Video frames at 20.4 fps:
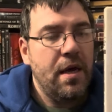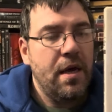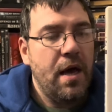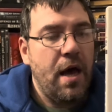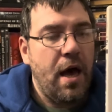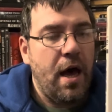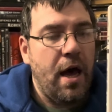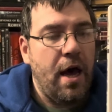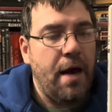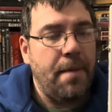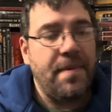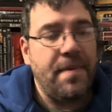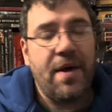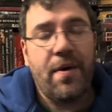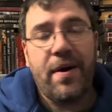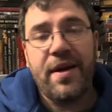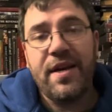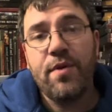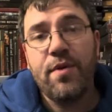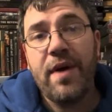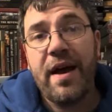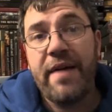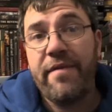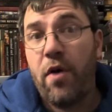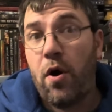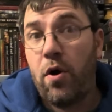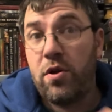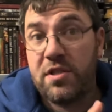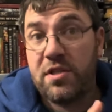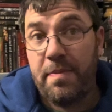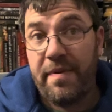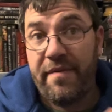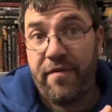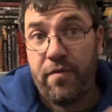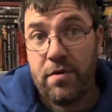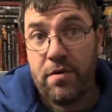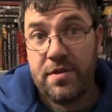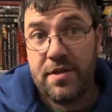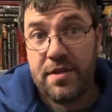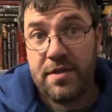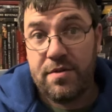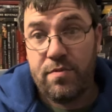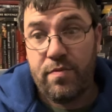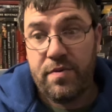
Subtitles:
Now I do have Ultimate Versus,